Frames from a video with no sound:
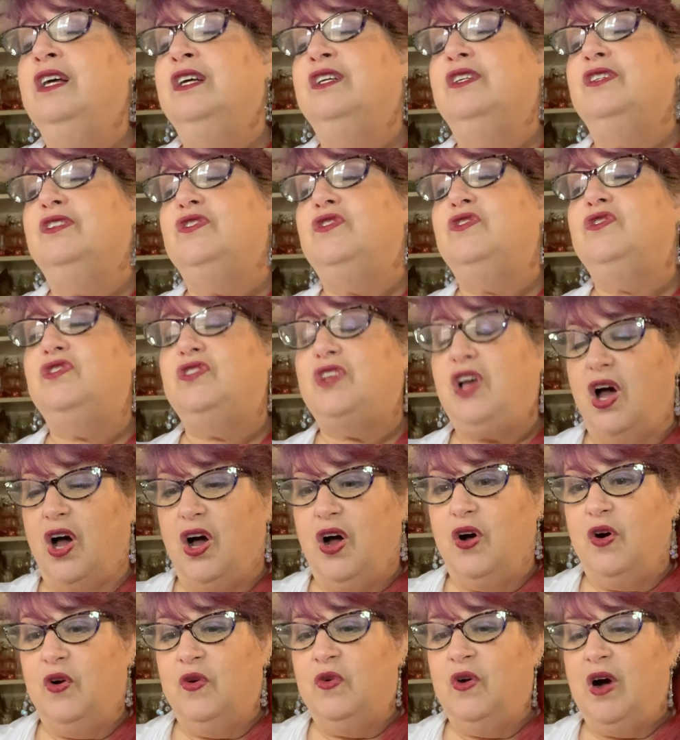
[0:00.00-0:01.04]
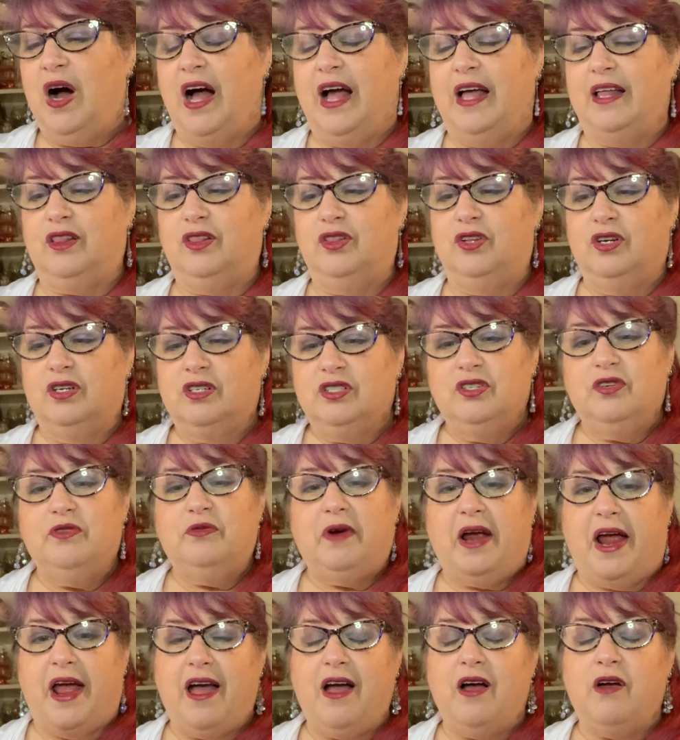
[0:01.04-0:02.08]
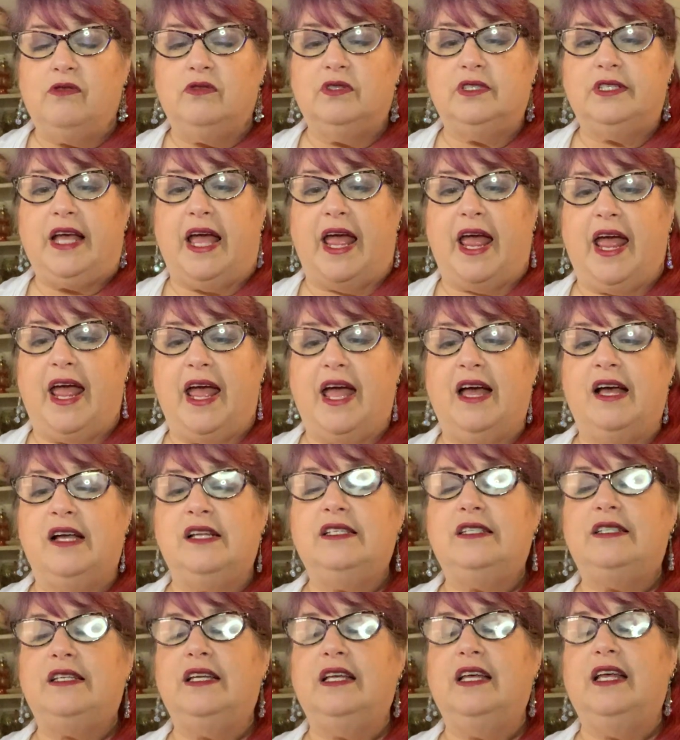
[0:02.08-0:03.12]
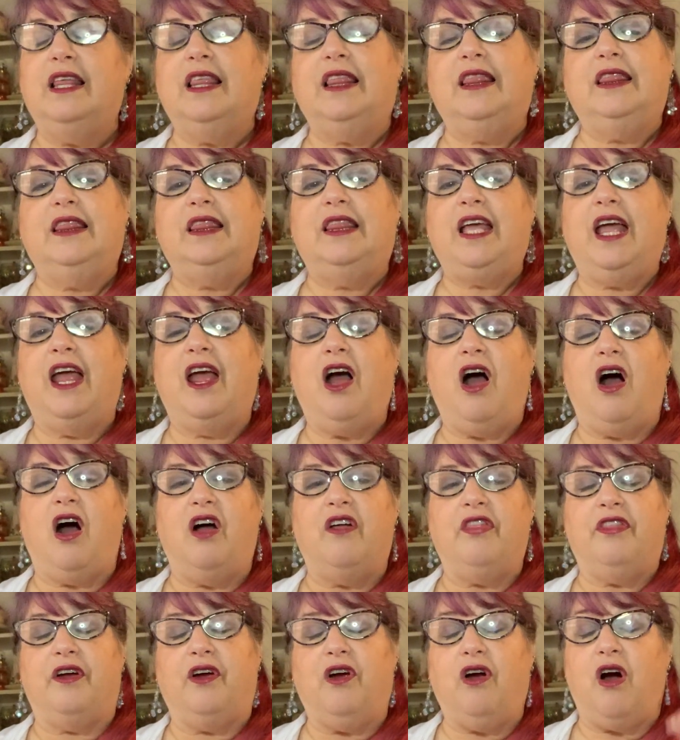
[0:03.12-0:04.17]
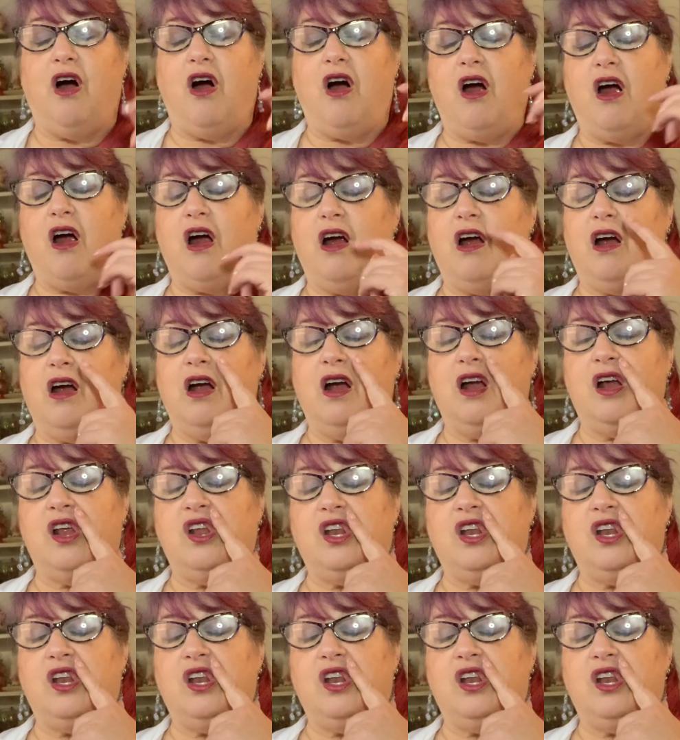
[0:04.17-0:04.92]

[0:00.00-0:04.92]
So I looked around, and there are,